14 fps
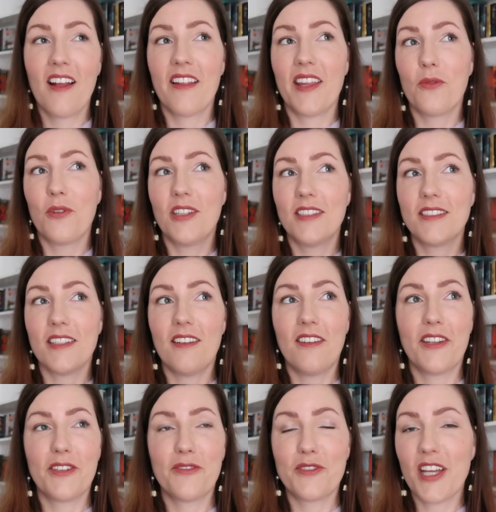There was a
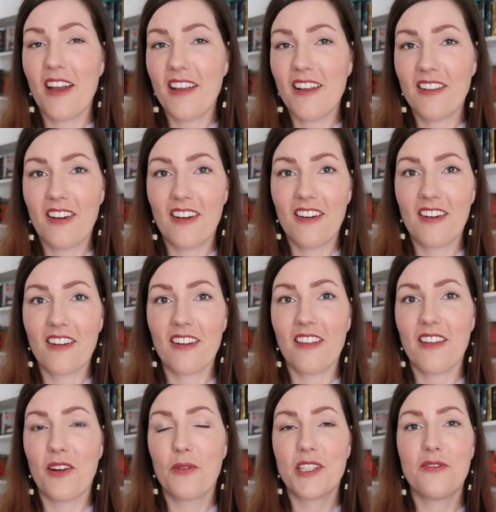lot of dialogue,
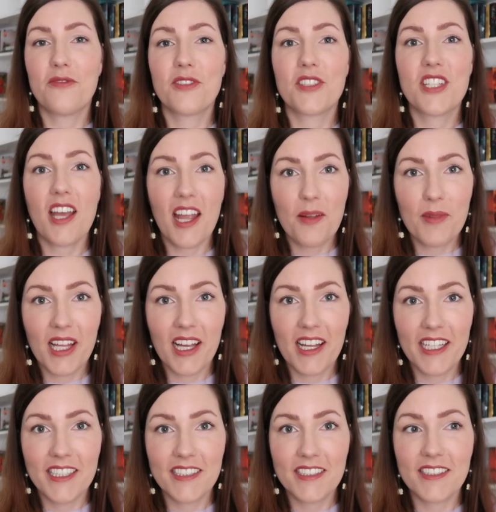there were different
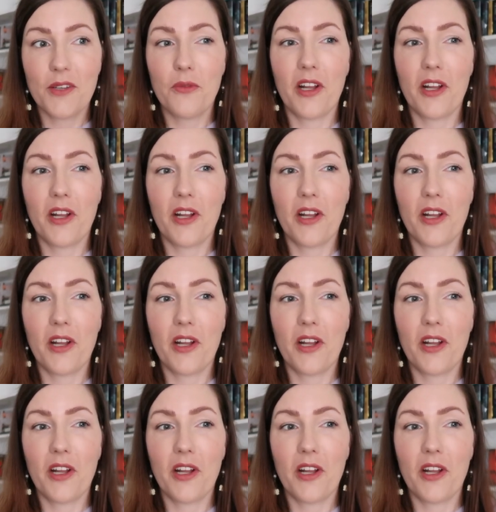timelines.